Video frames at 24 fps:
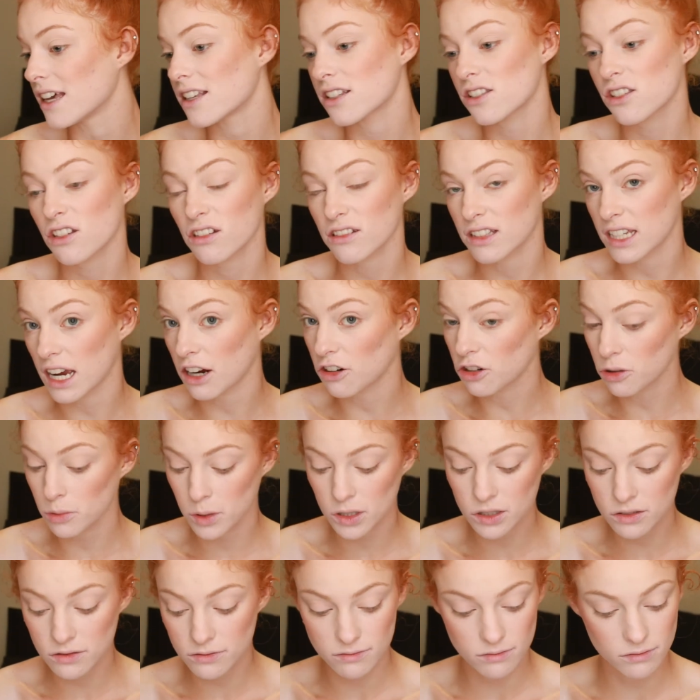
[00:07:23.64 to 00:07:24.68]
It's not
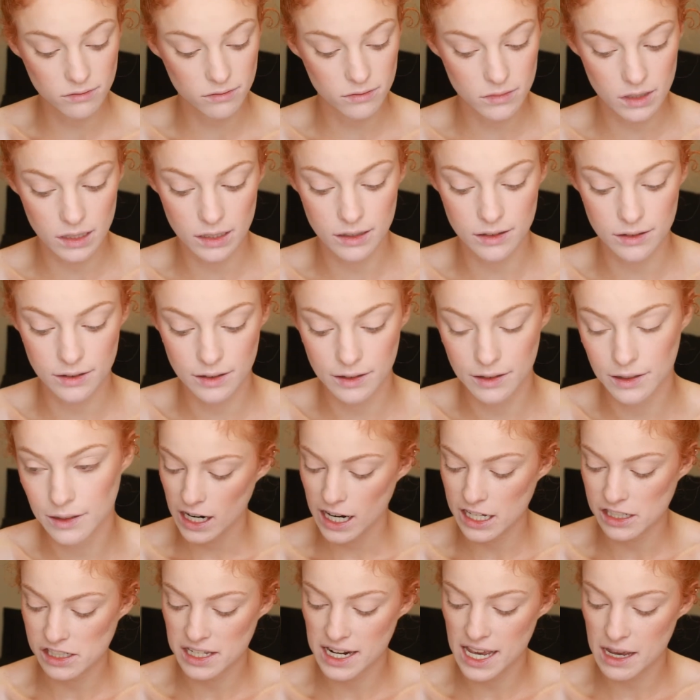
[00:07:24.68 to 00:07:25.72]
terrible.
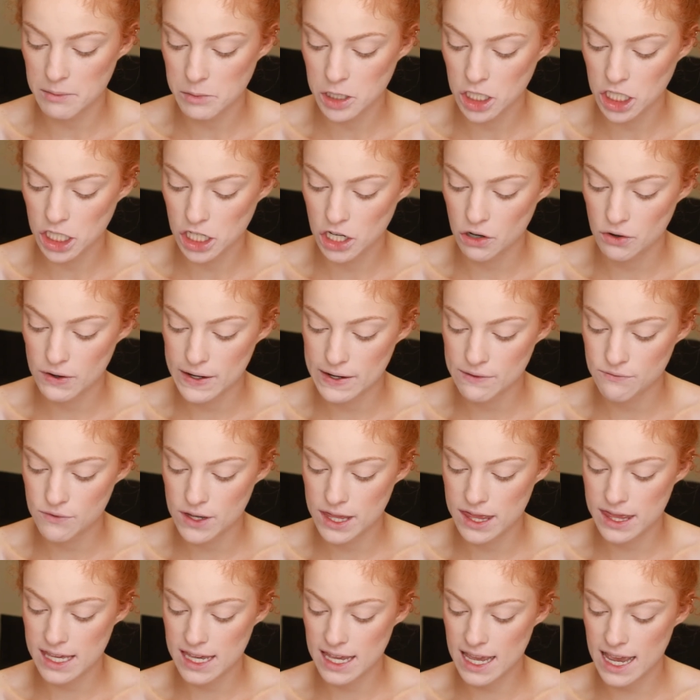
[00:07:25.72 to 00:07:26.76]
Alright, so now I'm going to go in
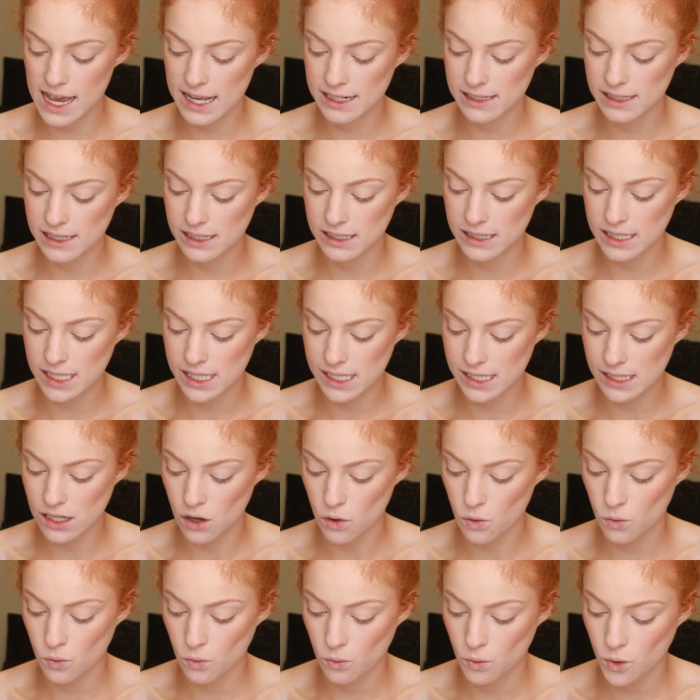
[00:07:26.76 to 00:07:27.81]
with the Essence
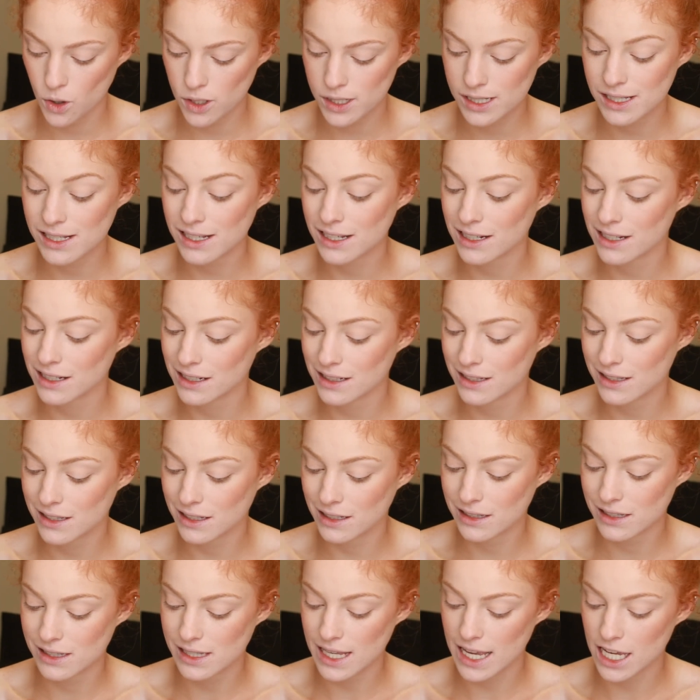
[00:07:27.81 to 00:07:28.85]
Wanted
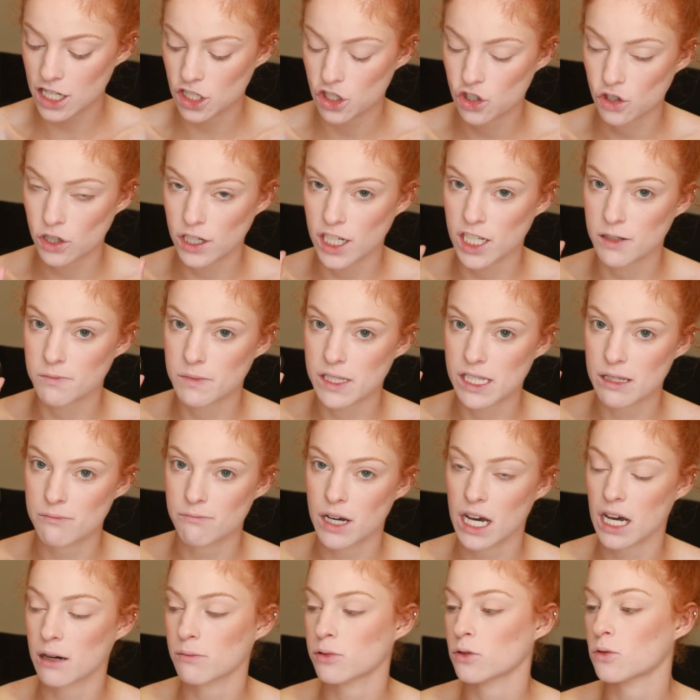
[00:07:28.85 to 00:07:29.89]
Sunset Dreams
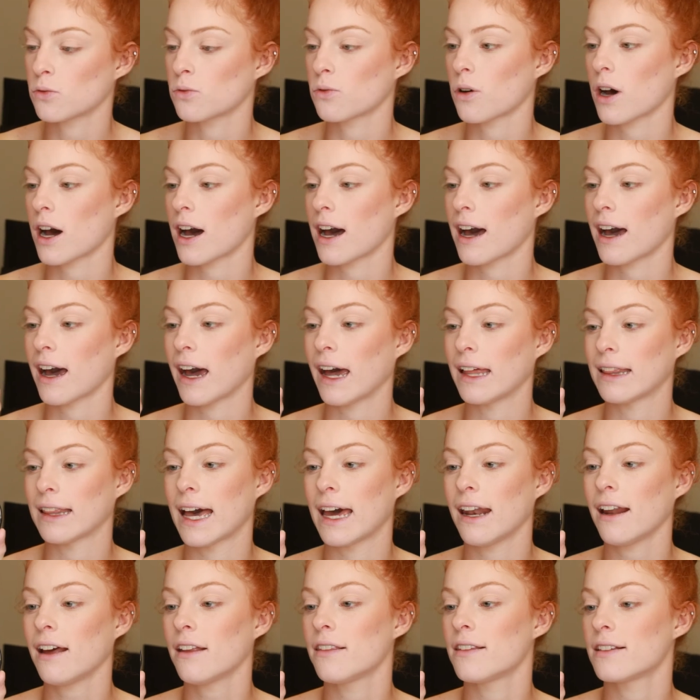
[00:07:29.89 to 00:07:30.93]
Marble
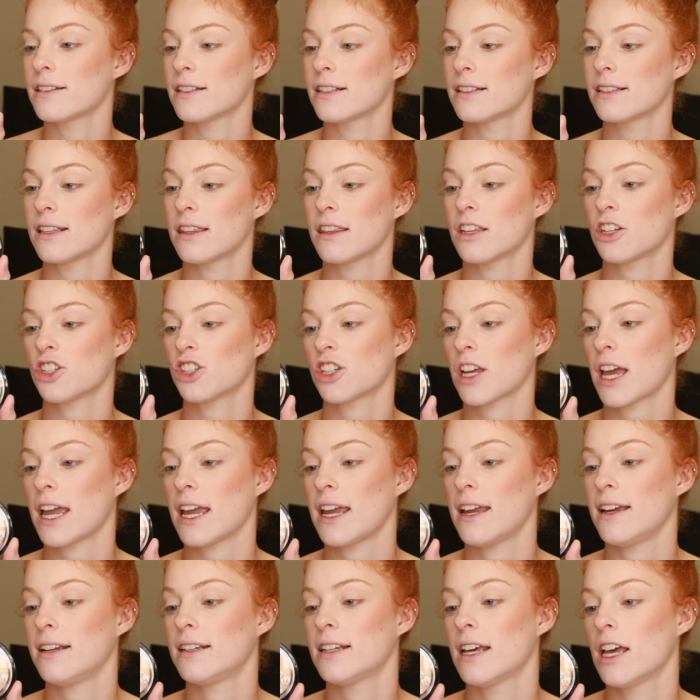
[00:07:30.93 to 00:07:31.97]
Highlighter. This is in the
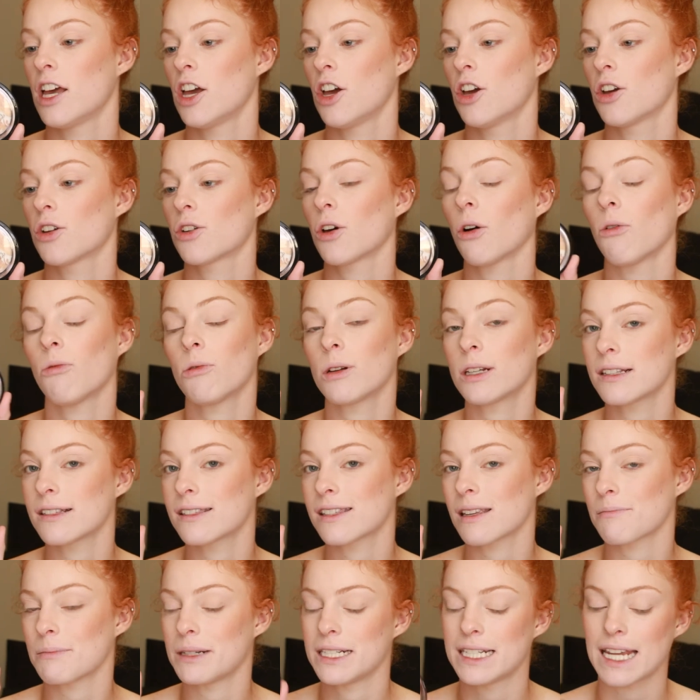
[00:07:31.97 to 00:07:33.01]
shade Golden
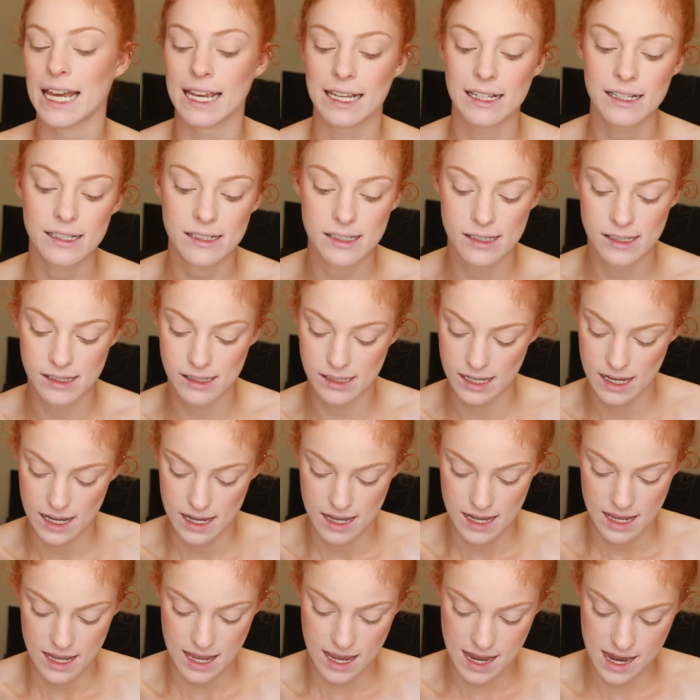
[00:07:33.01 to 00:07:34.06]
Summer Days.
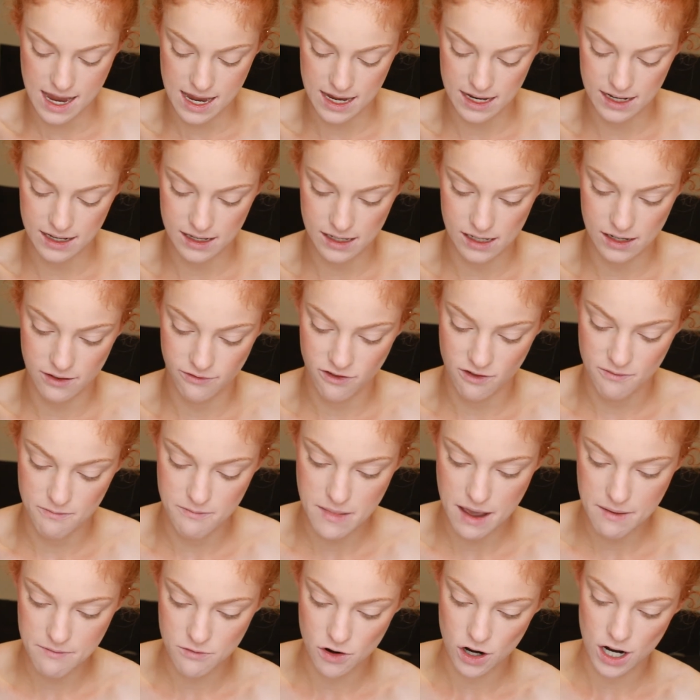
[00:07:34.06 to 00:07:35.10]
And from
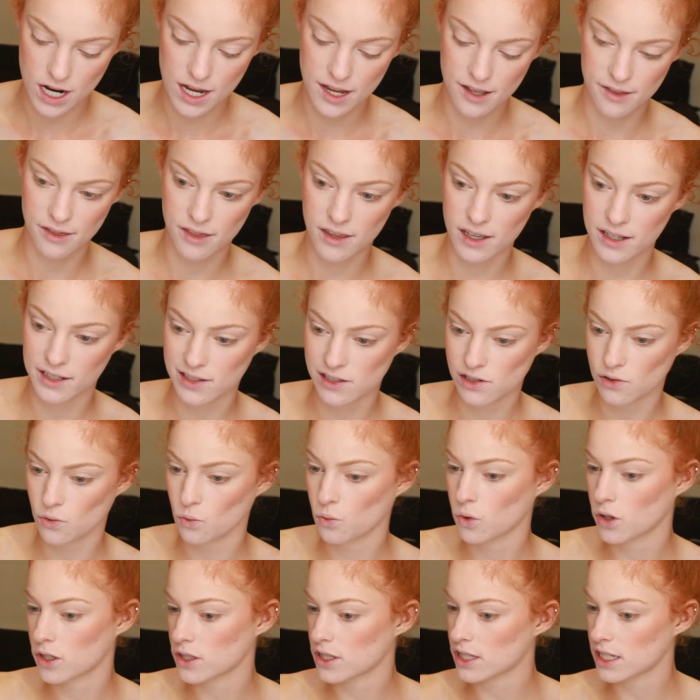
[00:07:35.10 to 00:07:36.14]
memory, this
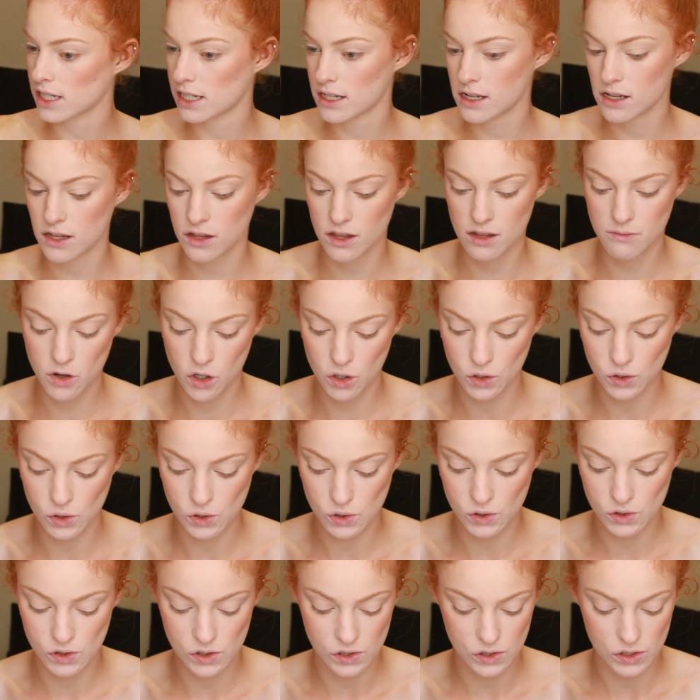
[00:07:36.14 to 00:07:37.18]
wasn't the
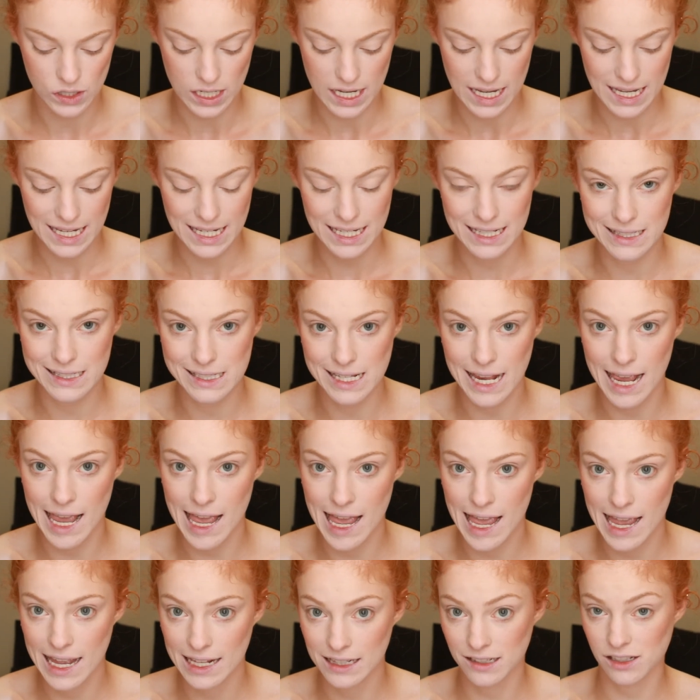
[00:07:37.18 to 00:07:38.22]
most
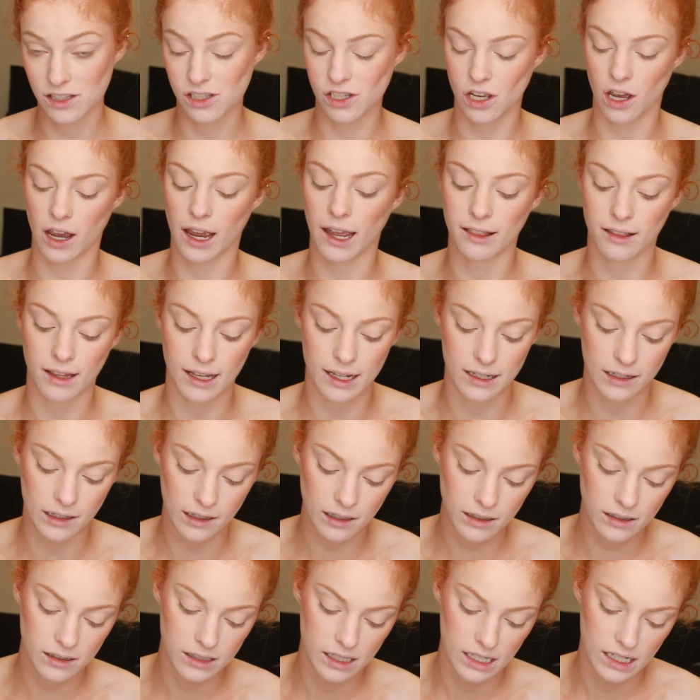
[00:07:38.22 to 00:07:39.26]
intense
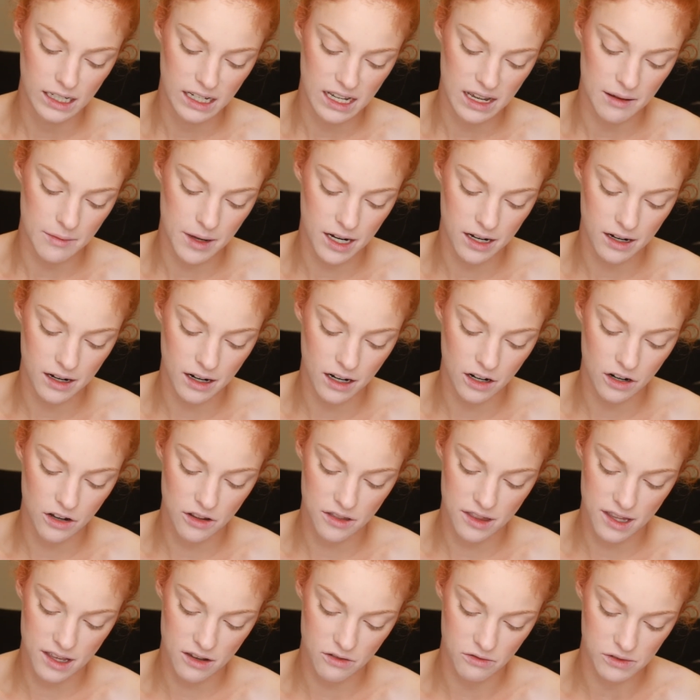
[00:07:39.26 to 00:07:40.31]
highlighter. I mean, I
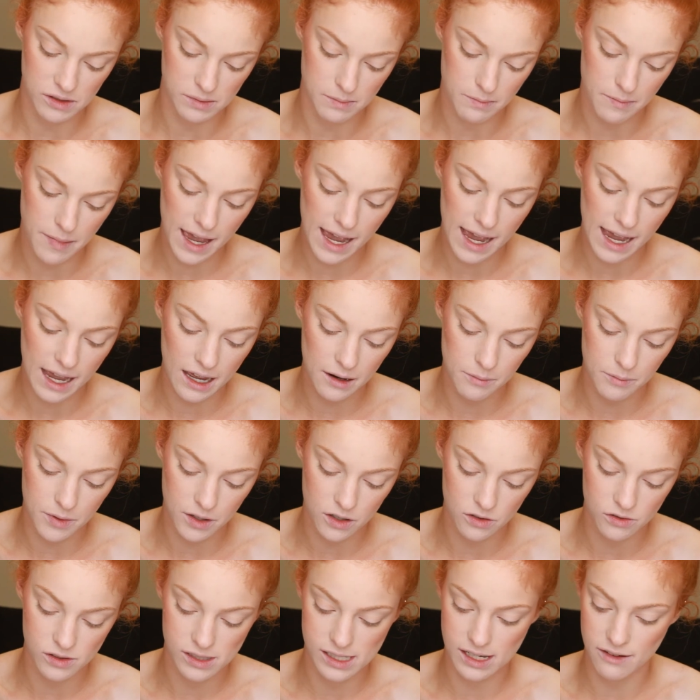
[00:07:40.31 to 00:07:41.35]
don't think it was bad,
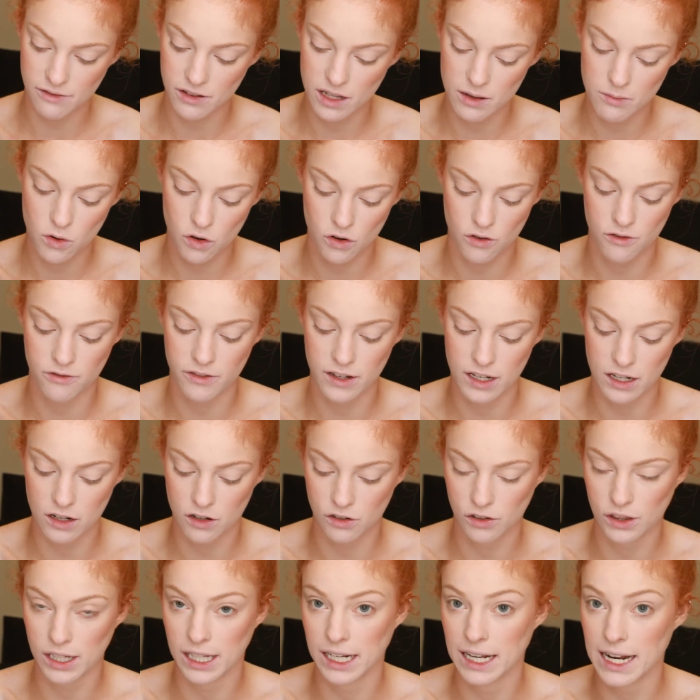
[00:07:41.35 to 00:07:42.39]
but it was definitely more of it
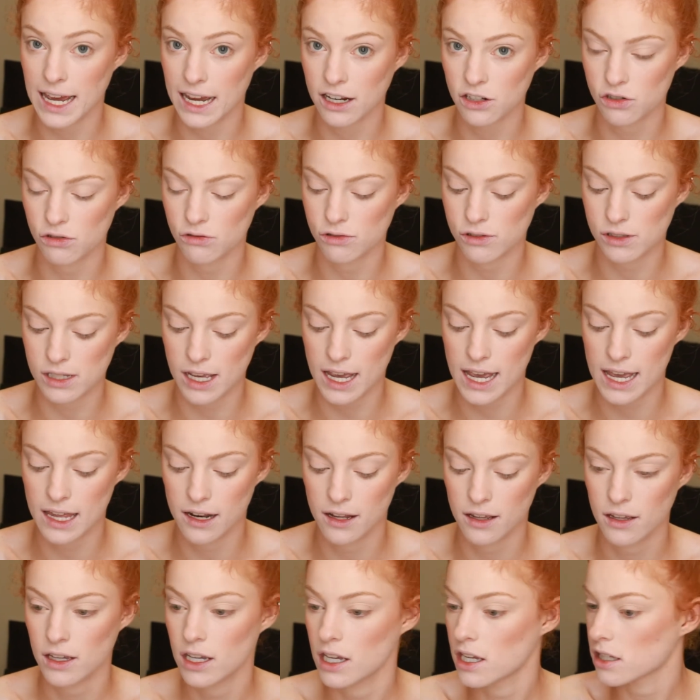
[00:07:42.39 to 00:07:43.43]
on the natural side.
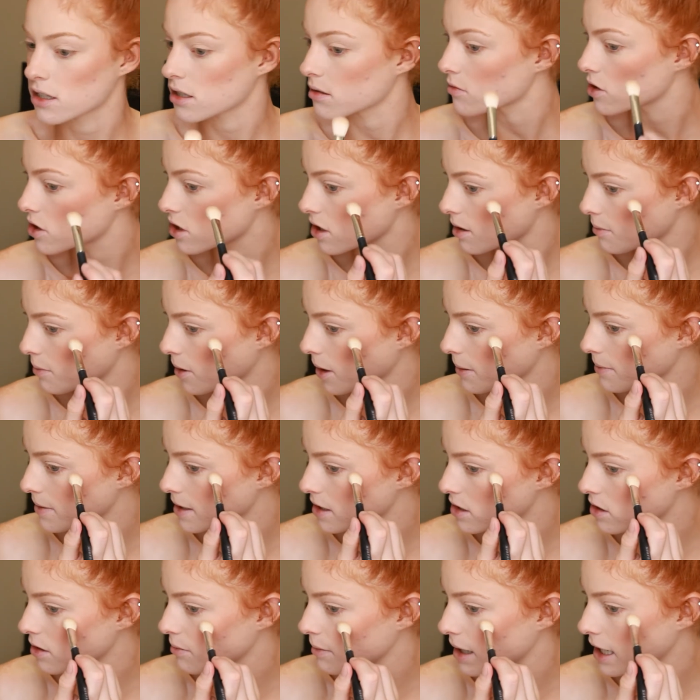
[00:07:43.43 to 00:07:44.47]
So I'm just going to pop
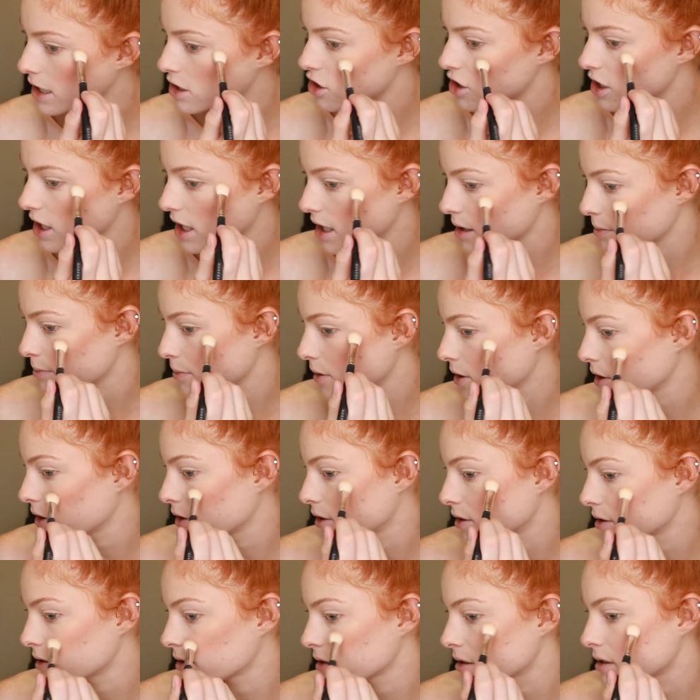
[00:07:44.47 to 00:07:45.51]
this on my
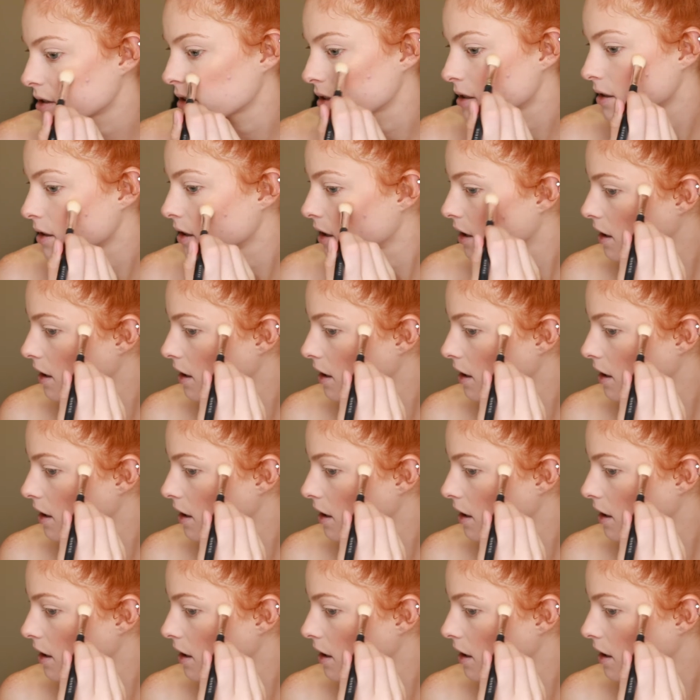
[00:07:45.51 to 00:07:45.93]
cheekbones.